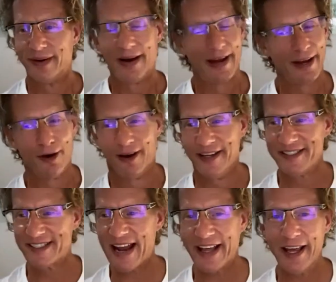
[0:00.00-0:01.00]
I
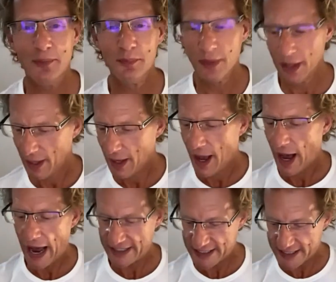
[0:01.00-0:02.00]
said it.
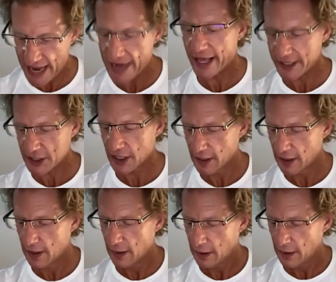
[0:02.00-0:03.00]
I said it.
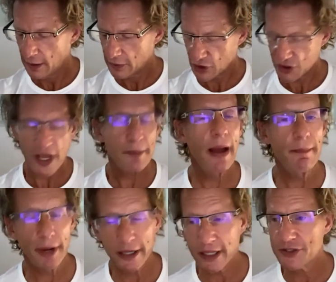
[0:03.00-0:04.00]
Just like my
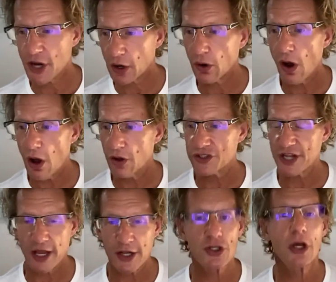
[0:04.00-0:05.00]
buddy Daryl Hall
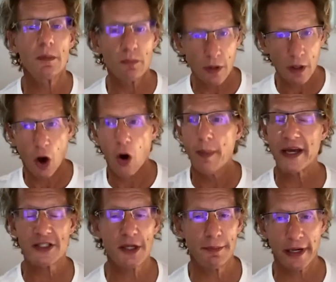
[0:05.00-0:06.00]
says, go
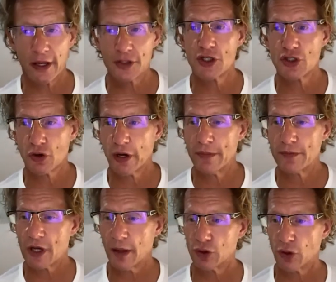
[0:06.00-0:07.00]
make somebody else's dreams
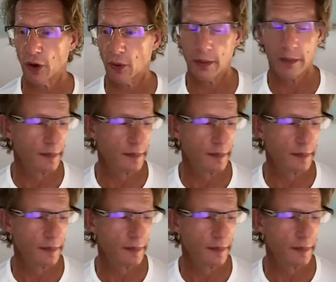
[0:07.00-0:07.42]
come true.